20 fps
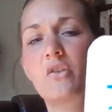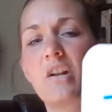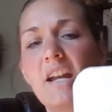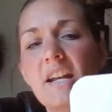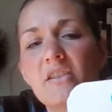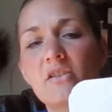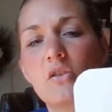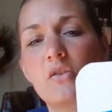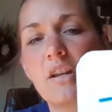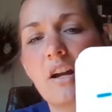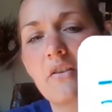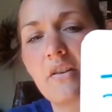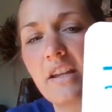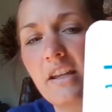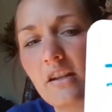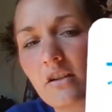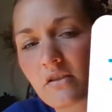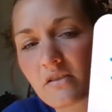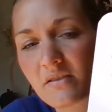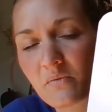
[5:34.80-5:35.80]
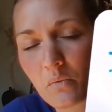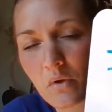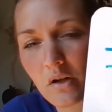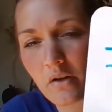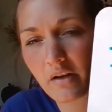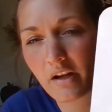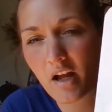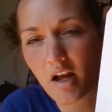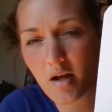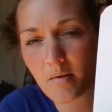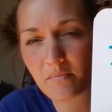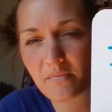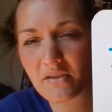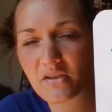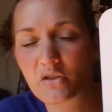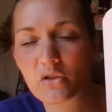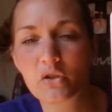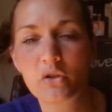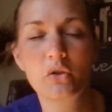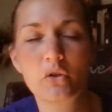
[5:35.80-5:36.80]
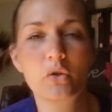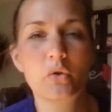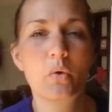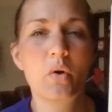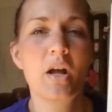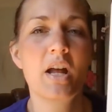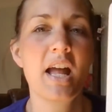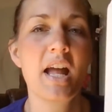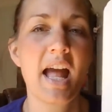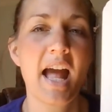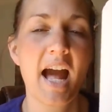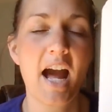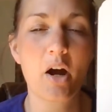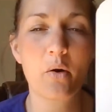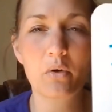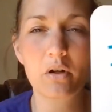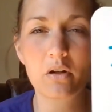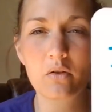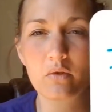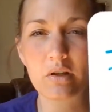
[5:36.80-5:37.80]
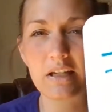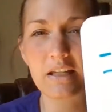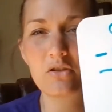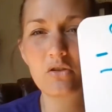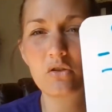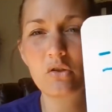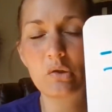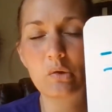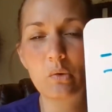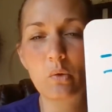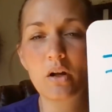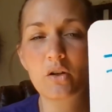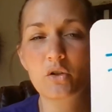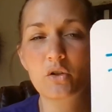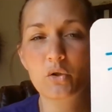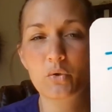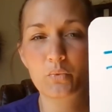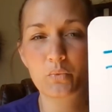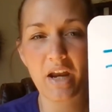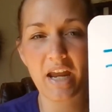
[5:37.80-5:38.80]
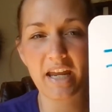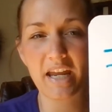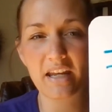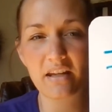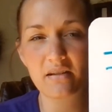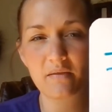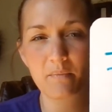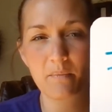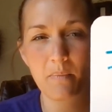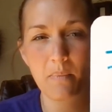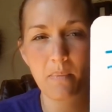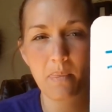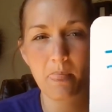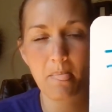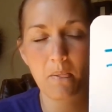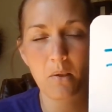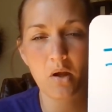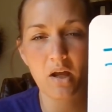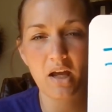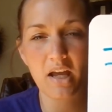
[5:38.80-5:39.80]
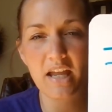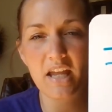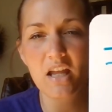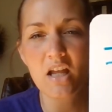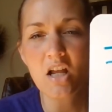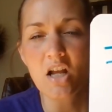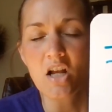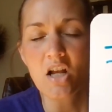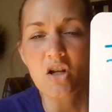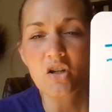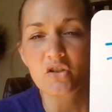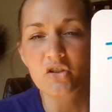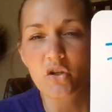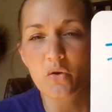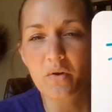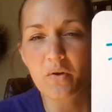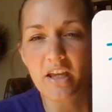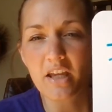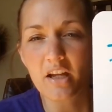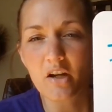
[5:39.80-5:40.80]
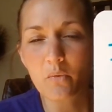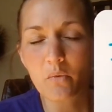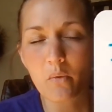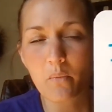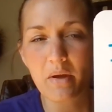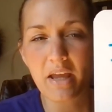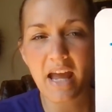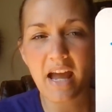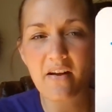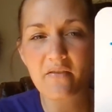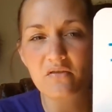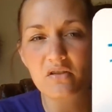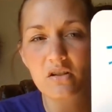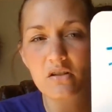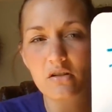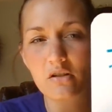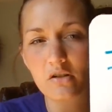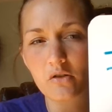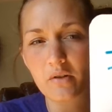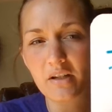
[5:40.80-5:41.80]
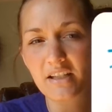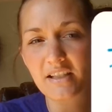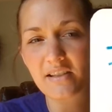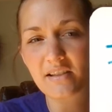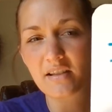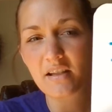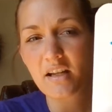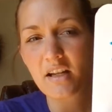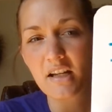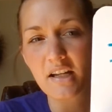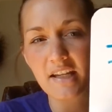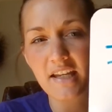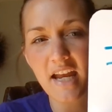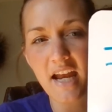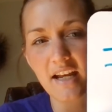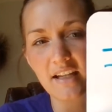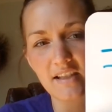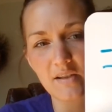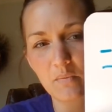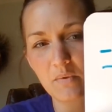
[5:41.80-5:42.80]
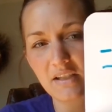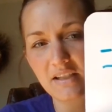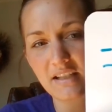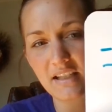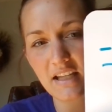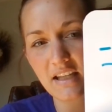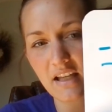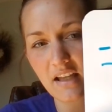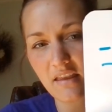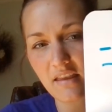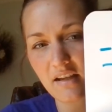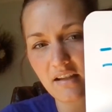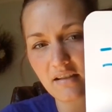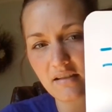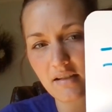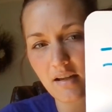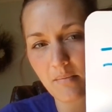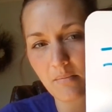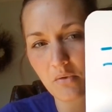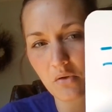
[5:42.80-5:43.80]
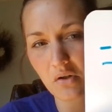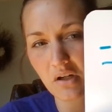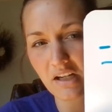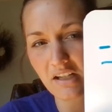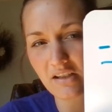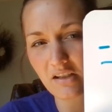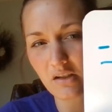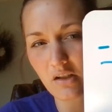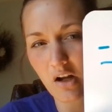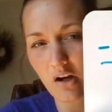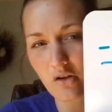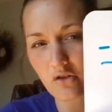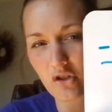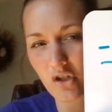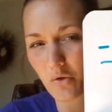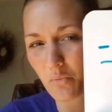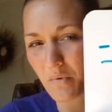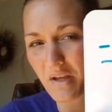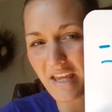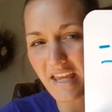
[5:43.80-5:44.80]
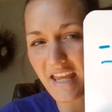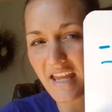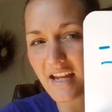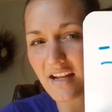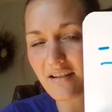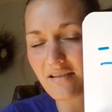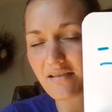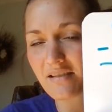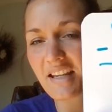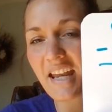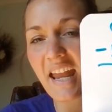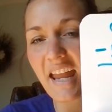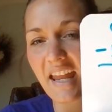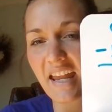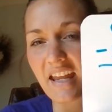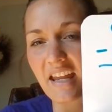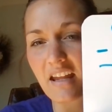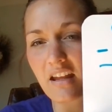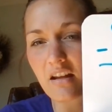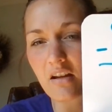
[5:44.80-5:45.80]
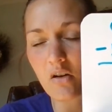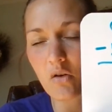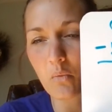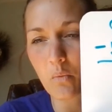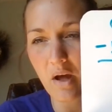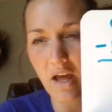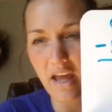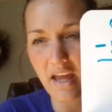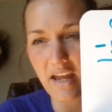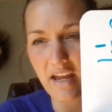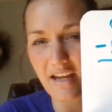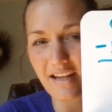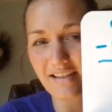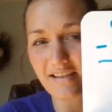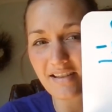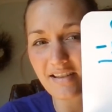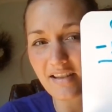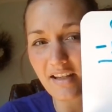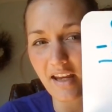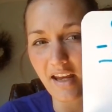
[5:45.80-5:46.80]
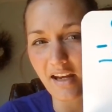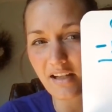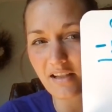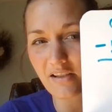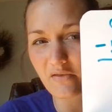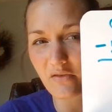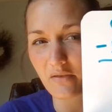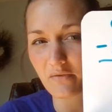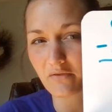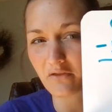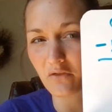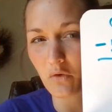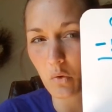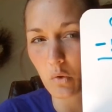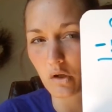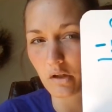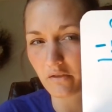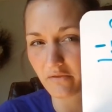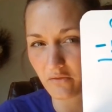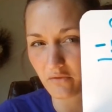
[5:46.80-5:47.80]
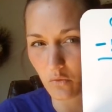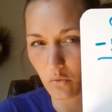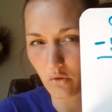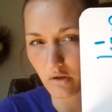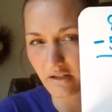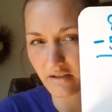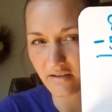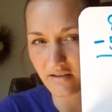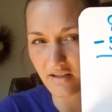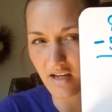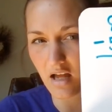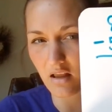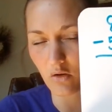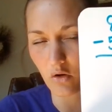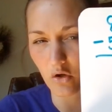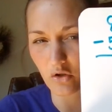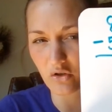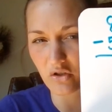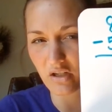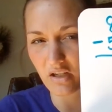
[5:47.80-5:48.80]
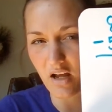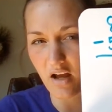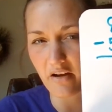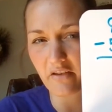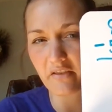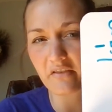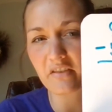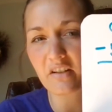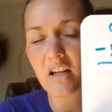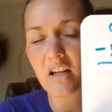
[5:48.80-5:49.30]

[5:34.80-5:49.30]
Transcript: Okay, so now here's where it comes to how we're going to trade. Okay, so here what we have to do is, yes, we see that this number is larger and we can't take away 6 from 4. 4 is not large enough.